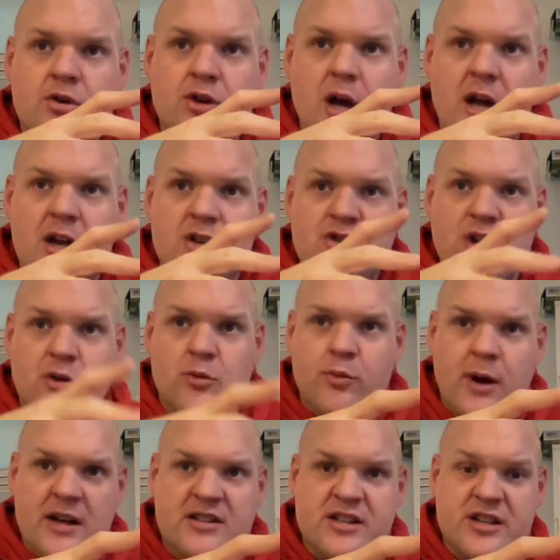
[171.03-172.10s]
general
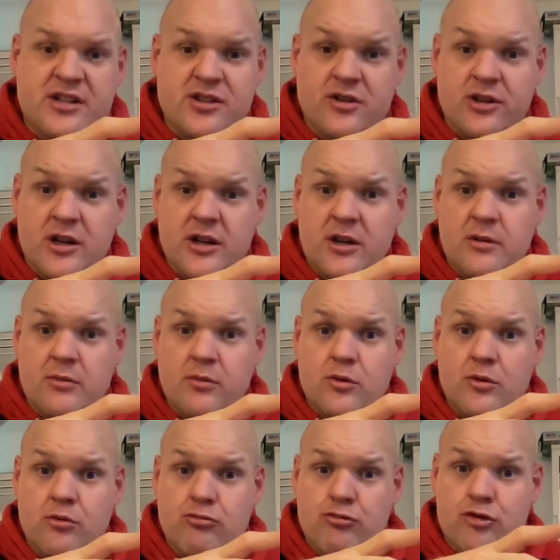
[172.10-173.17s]
practitioner
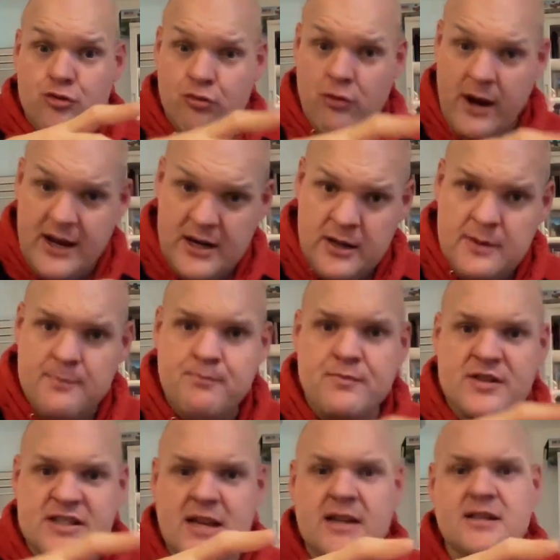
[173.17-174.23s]
trainer
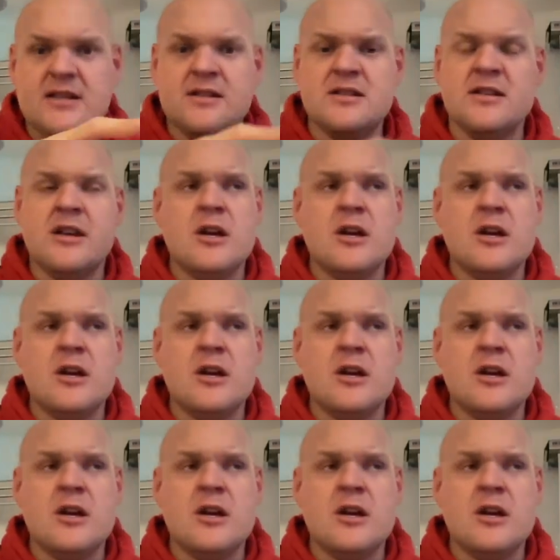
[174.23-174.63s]
status.